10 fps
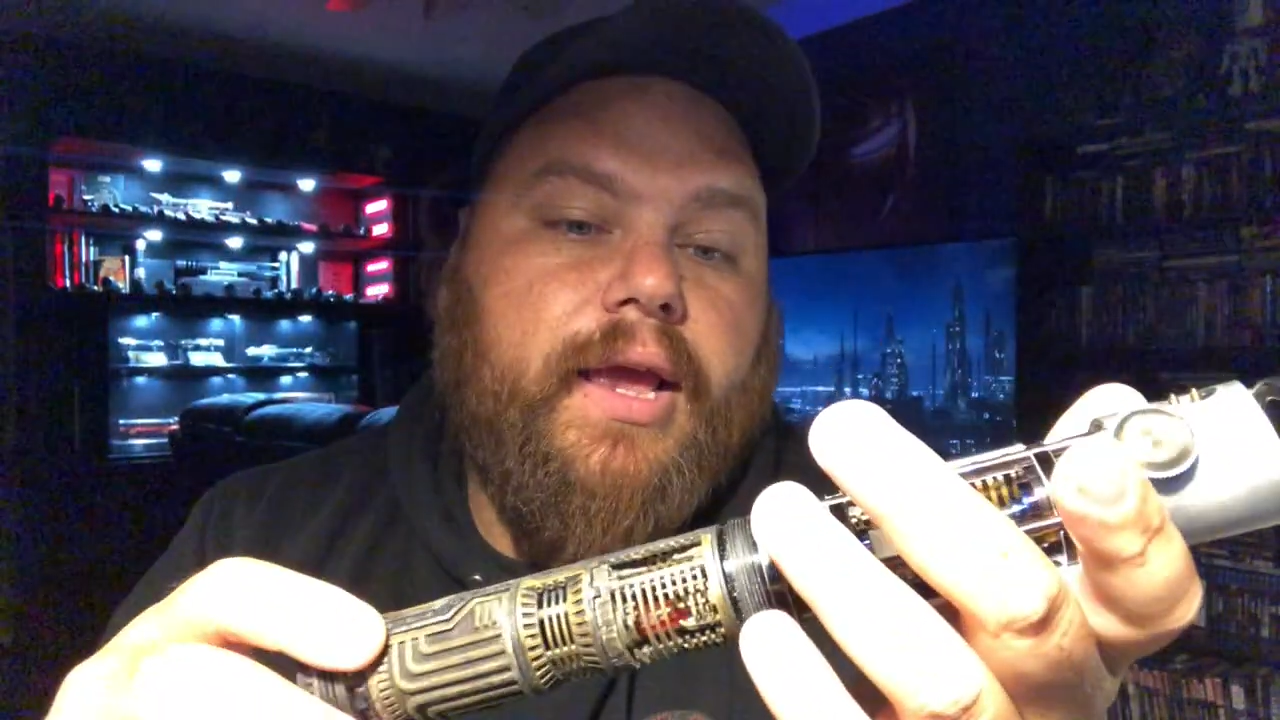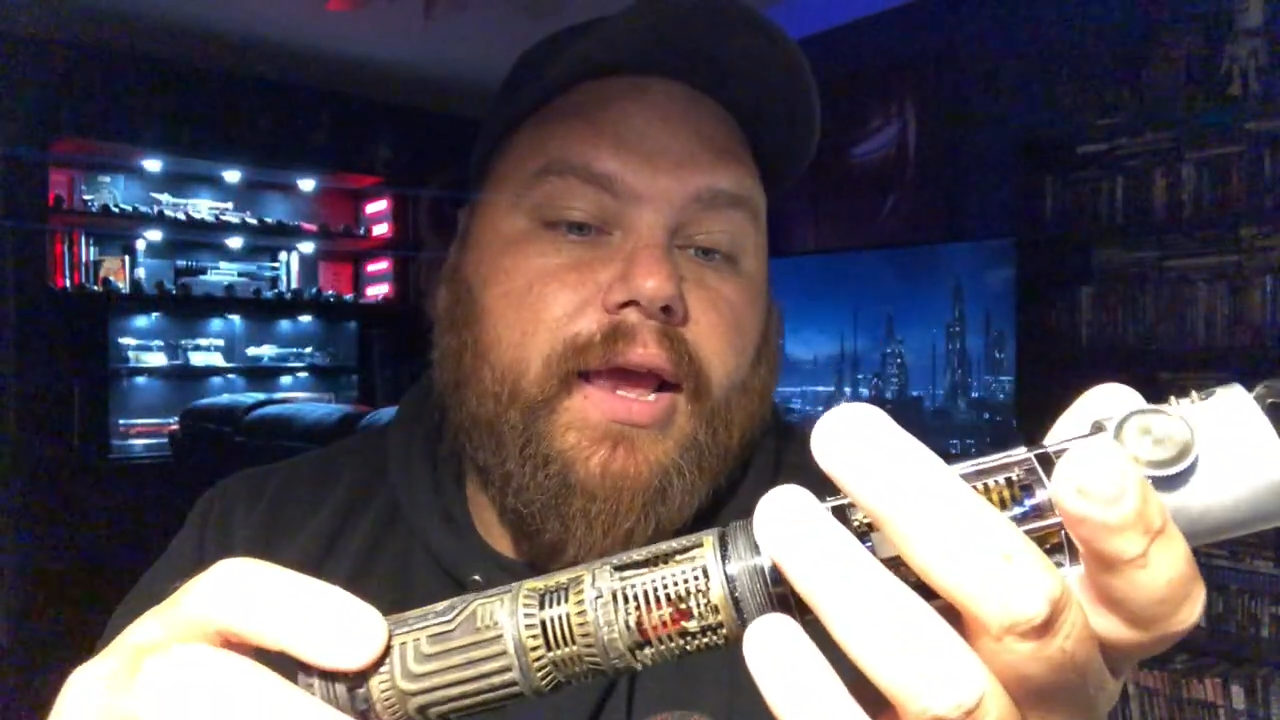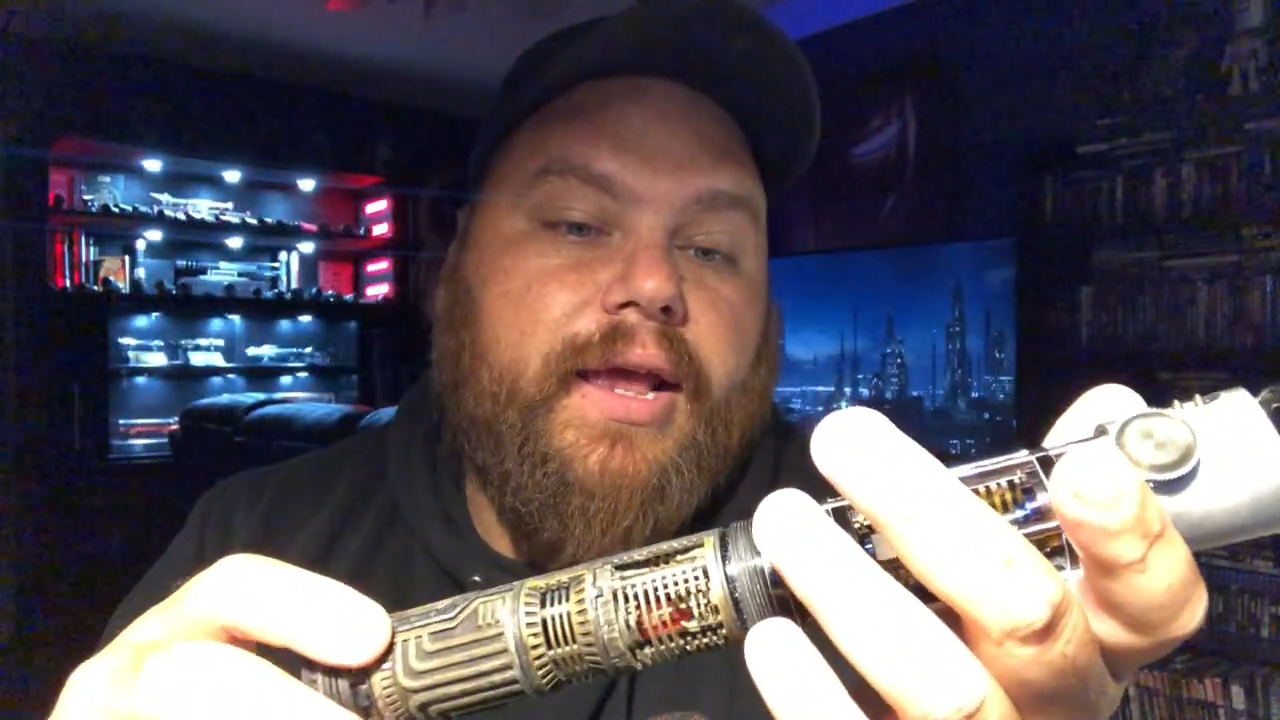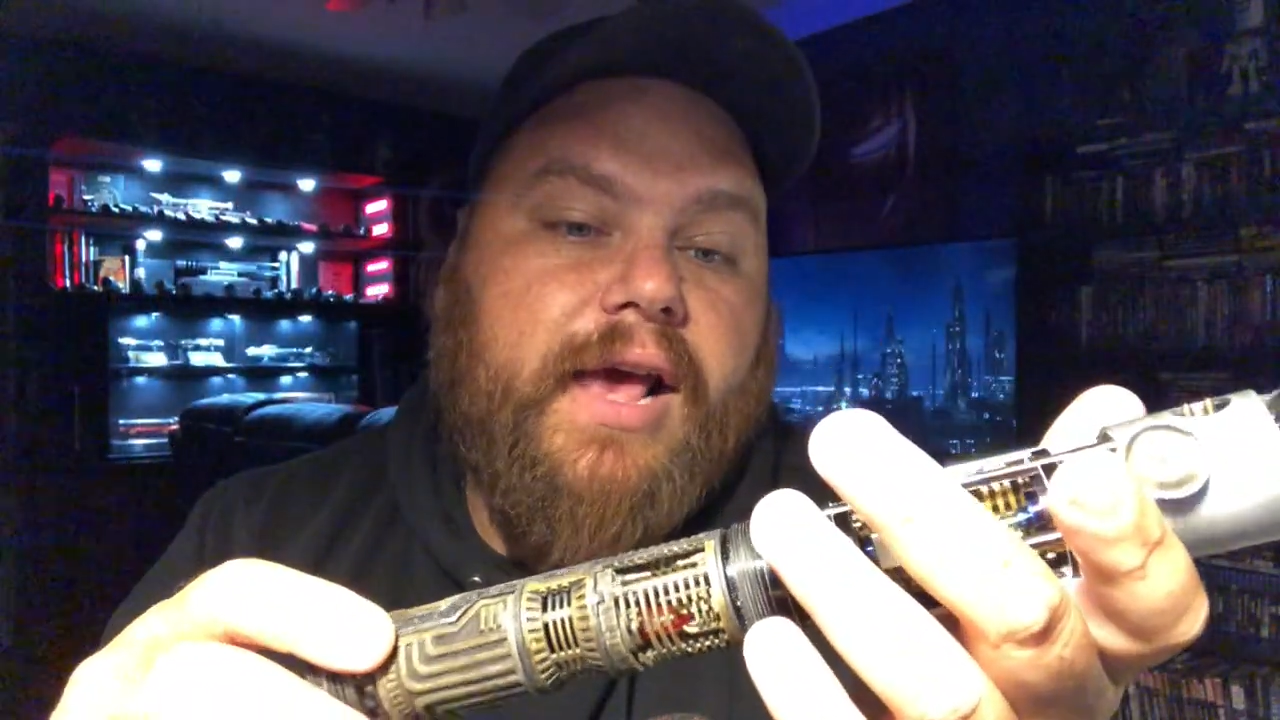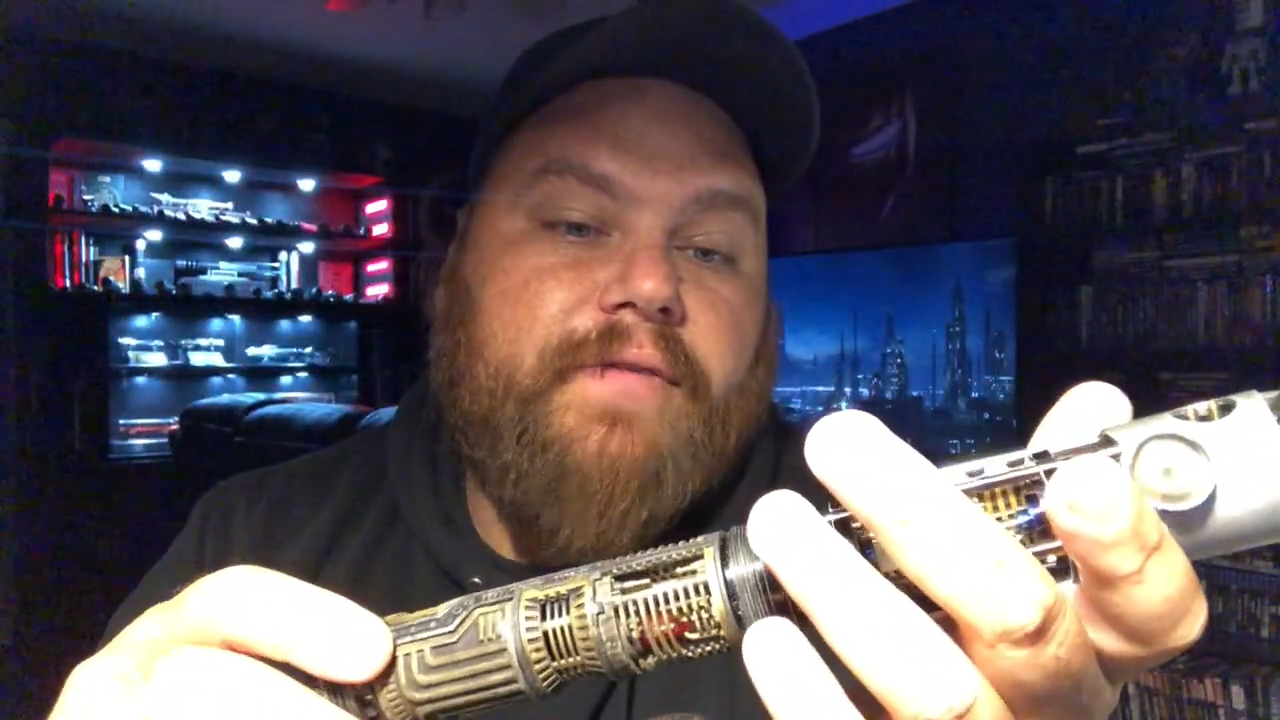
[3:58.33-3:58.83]

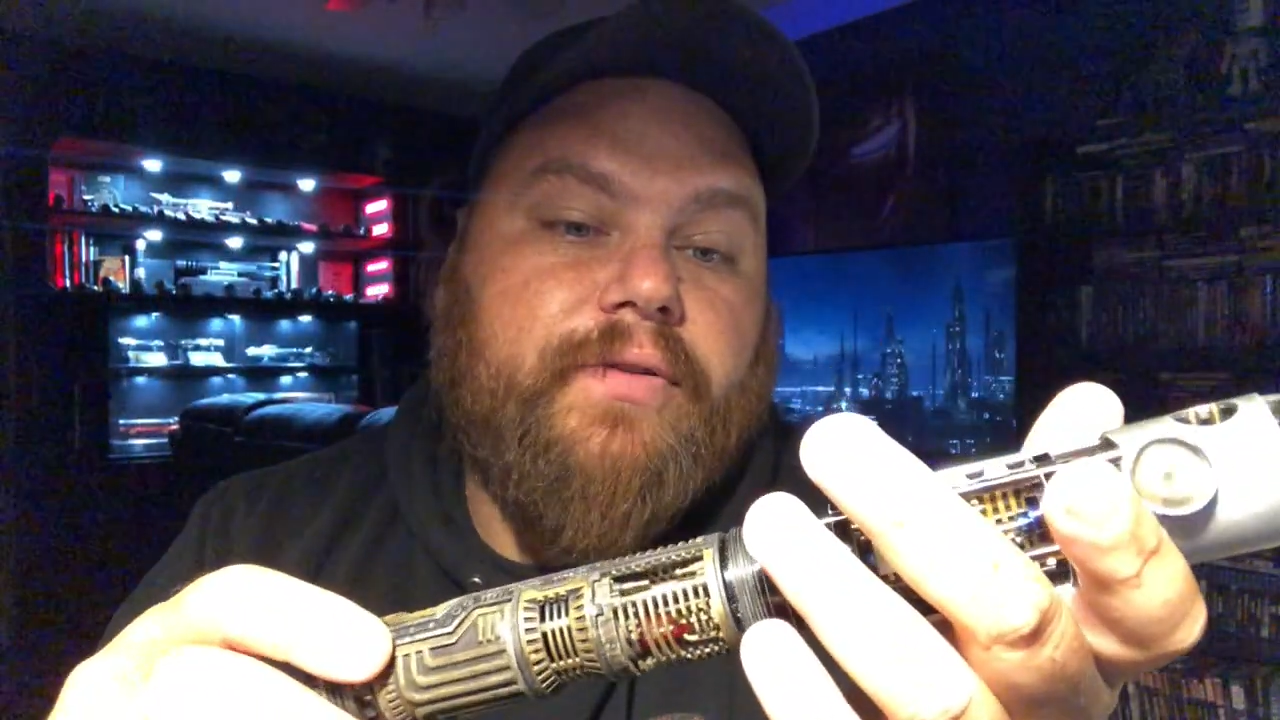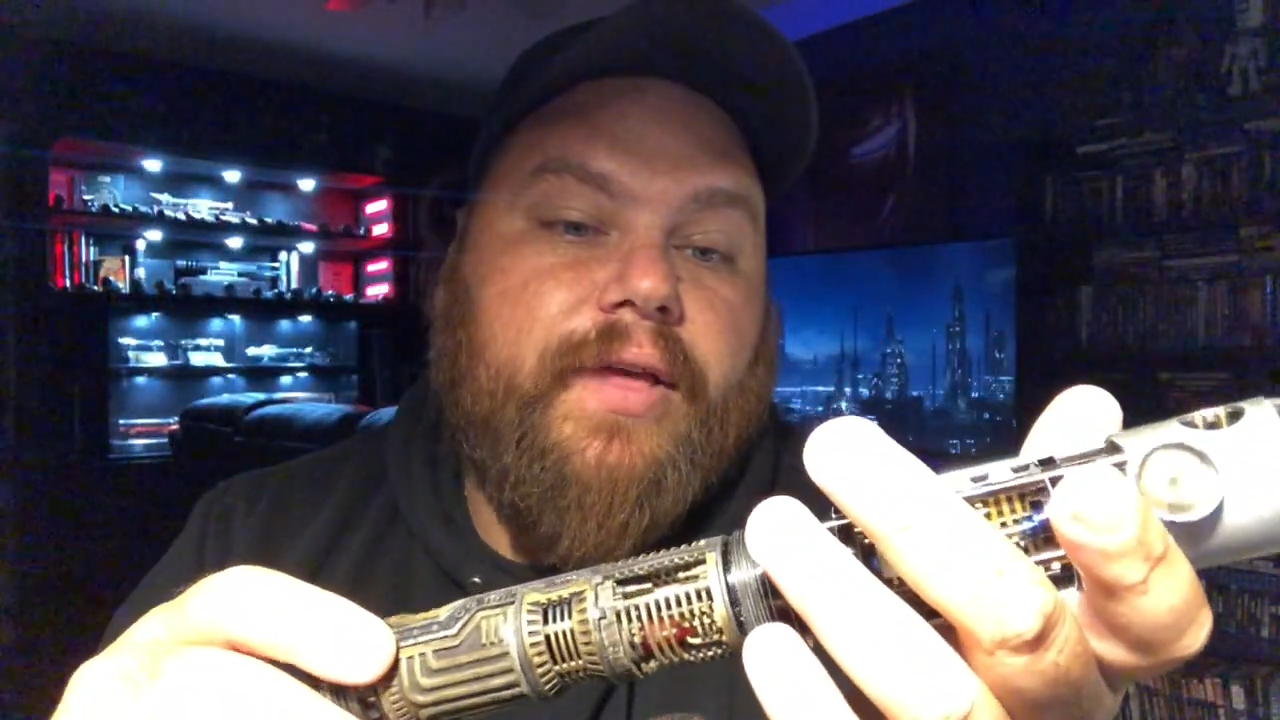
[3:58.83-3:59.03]
And after